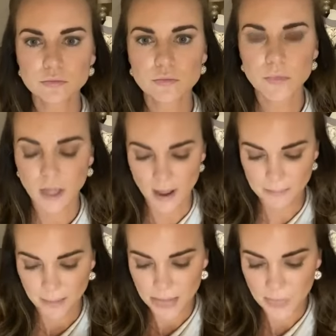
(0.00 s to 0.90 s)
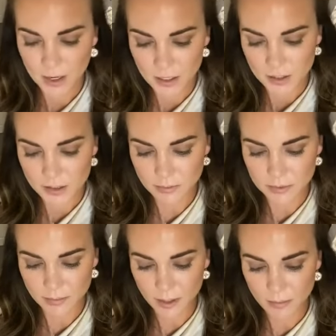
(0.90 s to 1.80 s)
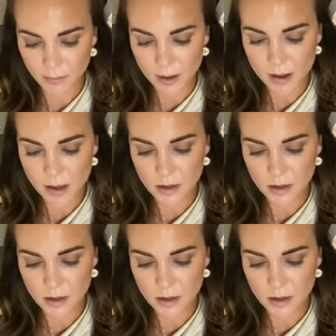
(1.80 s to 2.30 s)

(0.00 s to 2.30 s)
Okay, so I'm dipping in Bubba,